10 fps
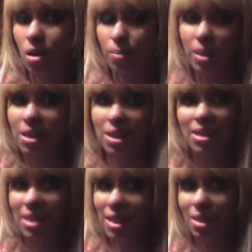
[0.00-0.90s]
Because I
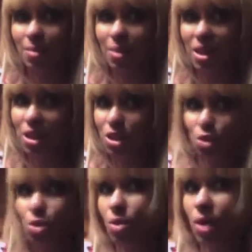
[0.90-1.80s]
said something that's
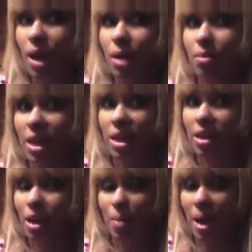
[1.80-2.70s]
true, I'm like
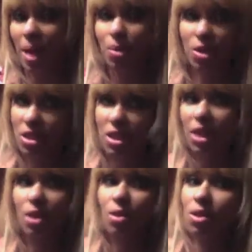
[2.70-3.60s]
a bad person
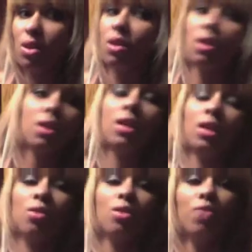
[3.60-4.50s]
now, and
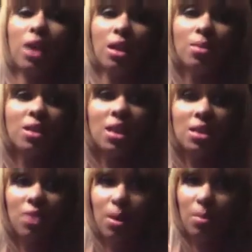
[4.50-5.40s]
you unfollow me, that's
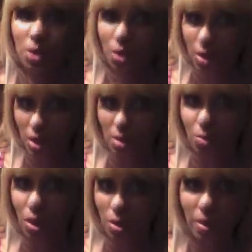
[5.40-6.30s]
fine, but know this,
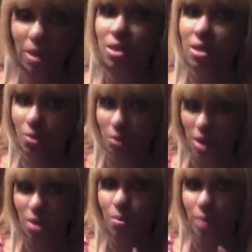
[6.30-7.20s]
MartiMania is a
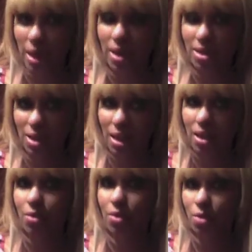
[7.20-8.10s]
follow back site.
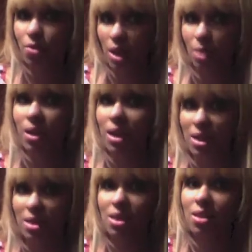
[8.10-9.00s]
If you follow me, I
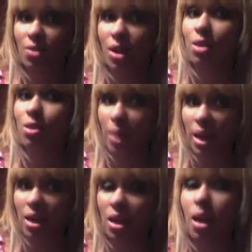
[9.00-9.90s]
instantly follow you
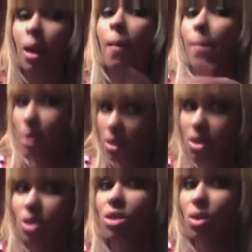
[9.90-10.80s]
back, but it's
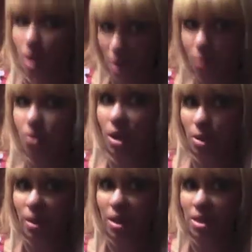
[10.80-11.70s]
also an unfollow
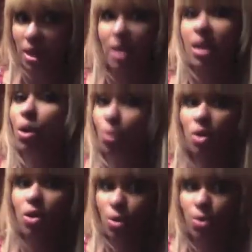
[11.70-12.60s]
back site, and I
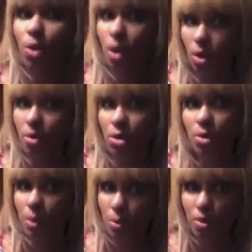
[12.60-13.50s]
will go through all those
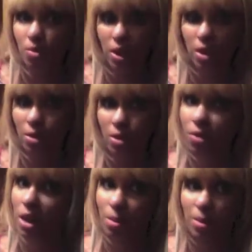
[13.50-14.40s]
people to find who
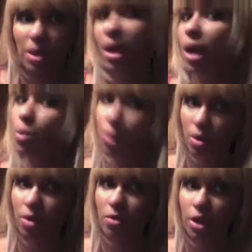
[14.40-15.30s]
unfollow me, and I will
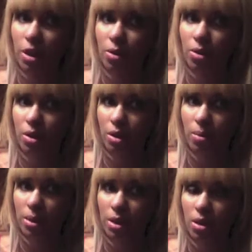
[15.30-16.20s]
unfollow you in a
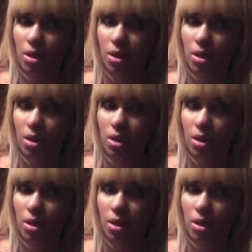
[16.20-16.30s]
heartbeat.